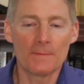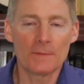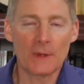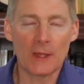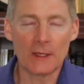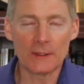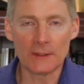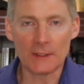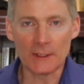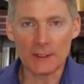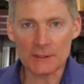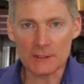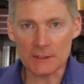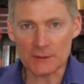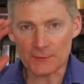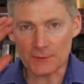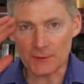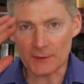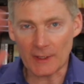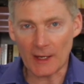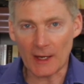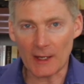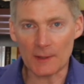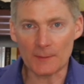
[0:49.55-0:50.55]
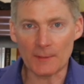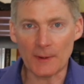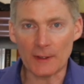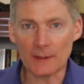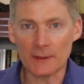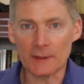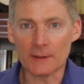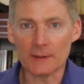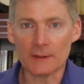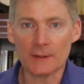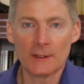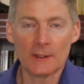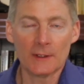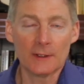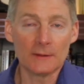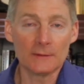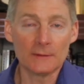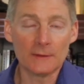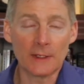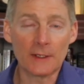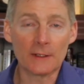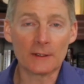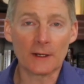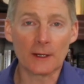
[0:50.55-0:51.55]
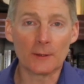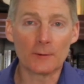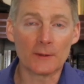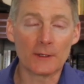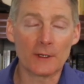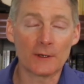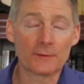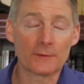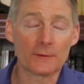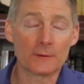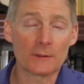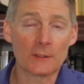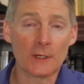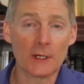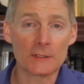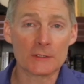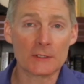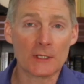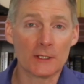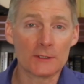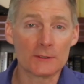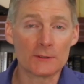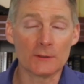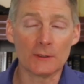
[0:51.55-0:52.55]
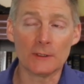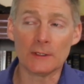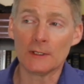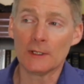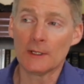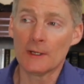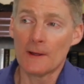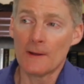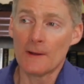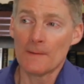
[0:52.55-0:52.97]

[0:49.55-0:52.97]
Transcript: And then I just forgot about it. Later, I went out for cross country,